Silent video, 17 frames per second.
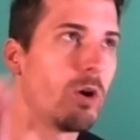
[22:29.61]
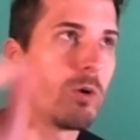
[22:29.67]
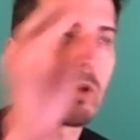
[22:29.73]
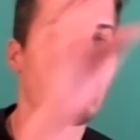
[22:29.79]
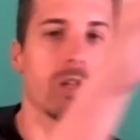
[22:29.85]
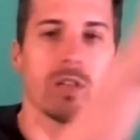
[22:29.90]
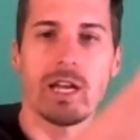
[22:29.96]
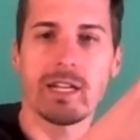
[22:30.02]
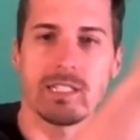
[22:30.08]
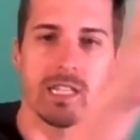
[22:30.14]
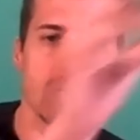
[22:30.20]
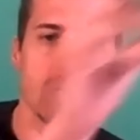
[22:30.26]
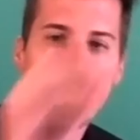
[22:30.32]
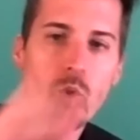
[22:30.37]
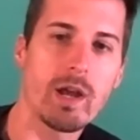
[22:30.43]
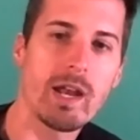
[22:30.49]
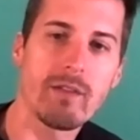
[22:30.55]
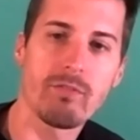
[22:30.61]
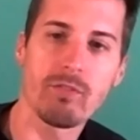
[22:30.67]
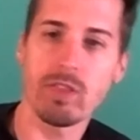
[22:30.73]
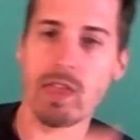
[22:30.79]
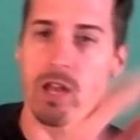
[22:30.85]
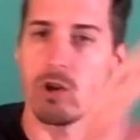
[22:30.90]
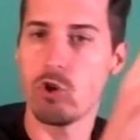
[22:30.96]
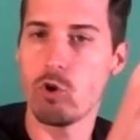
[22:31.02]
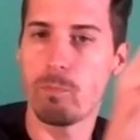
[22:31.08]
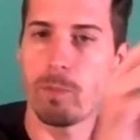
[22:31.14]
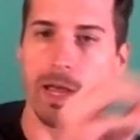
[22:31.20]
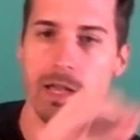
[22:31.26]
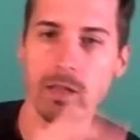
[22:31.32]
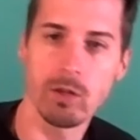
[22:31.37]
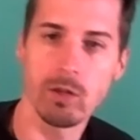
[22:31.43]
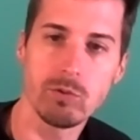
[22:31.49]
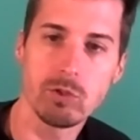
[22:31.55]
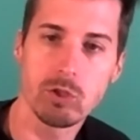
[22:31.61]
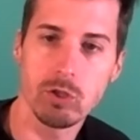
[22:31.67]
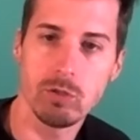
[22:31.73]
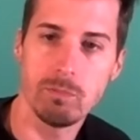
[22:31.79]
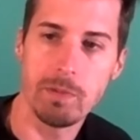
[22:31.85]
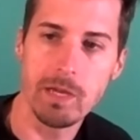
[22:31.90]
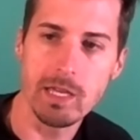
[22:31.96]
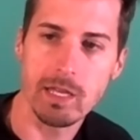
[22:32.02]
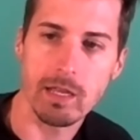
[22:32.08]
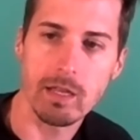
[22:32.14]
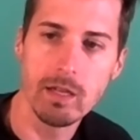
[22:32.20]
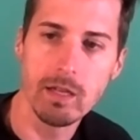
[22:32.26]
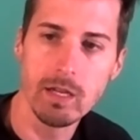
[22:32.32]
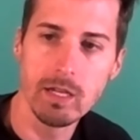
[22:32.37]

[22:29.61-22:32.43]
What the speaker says: collecting whatever that new payload could be,